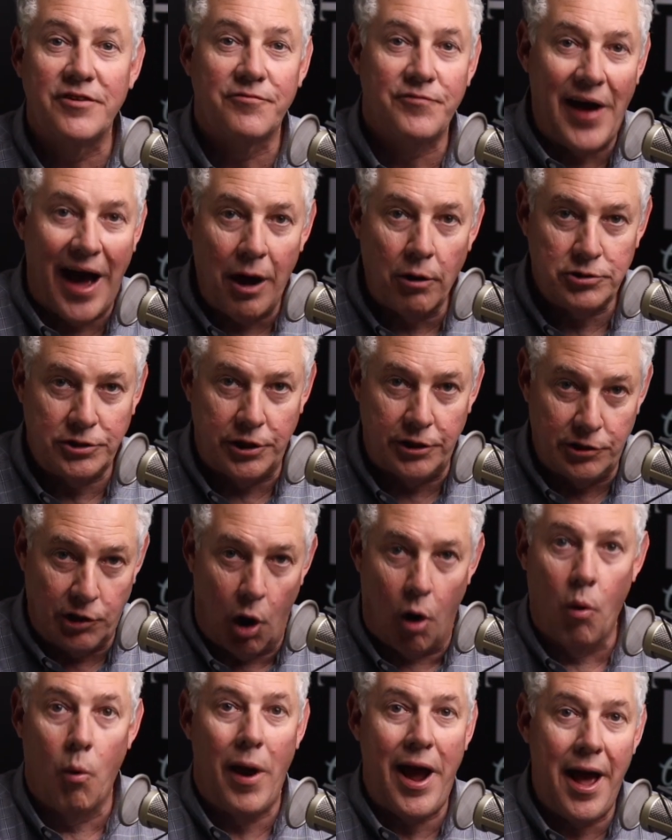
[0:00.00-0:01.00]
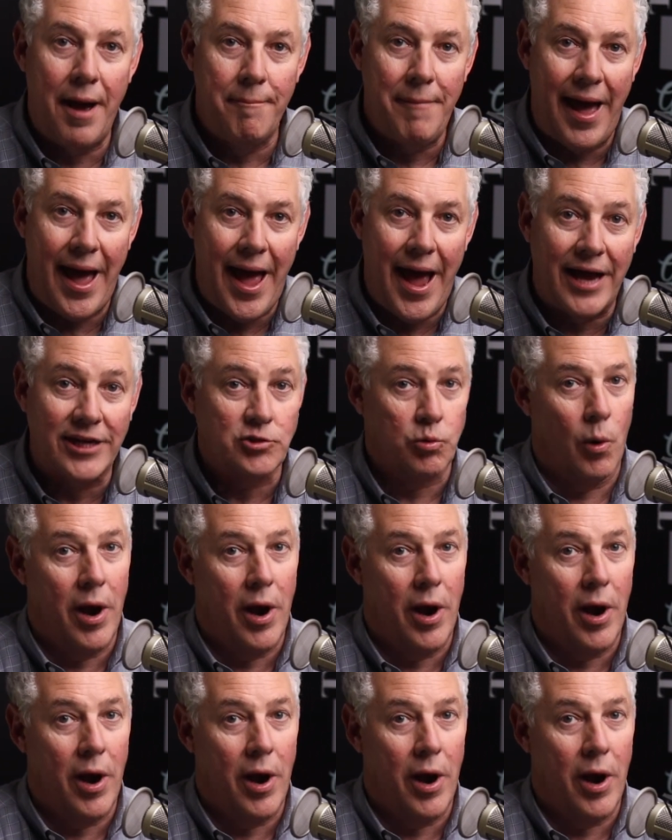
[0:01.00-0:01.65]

Fauci, don't wear a mask,